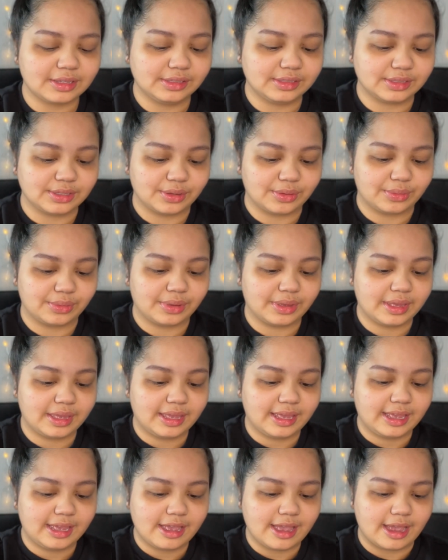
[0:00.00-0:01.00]
So
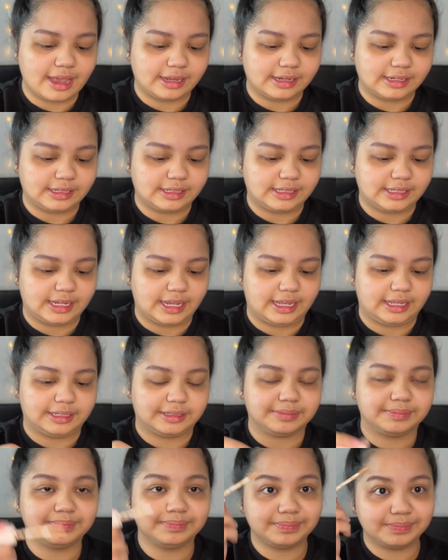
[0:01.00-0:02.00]
I just take
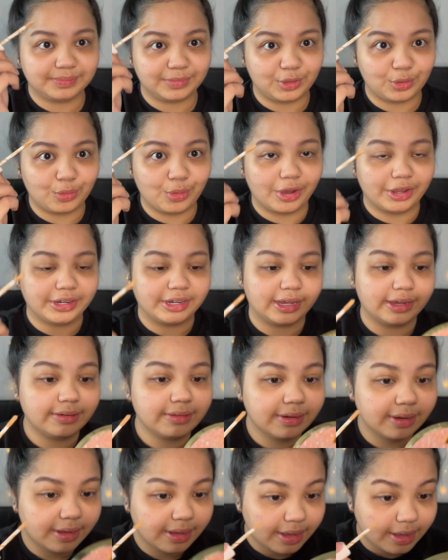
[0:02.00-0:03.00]
the wand out